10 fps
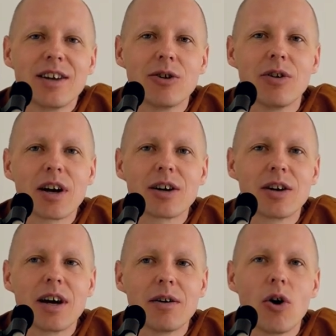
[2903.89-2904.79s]
You're not
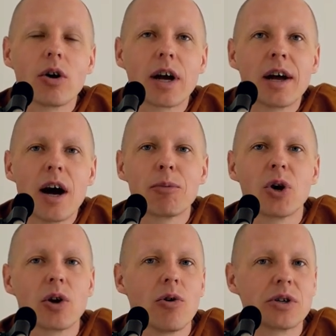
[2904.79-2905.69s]
going to, okay, I'm
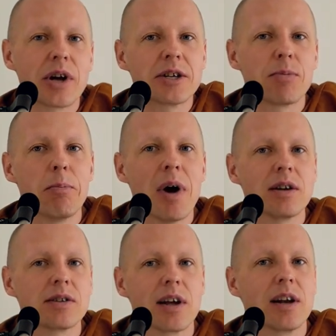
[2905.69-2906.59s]
going to go and change my
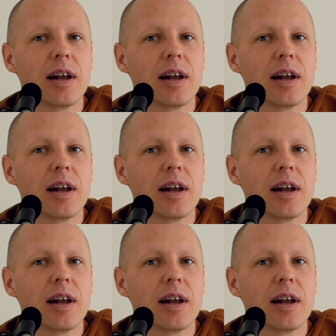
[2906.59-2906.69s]
mind state.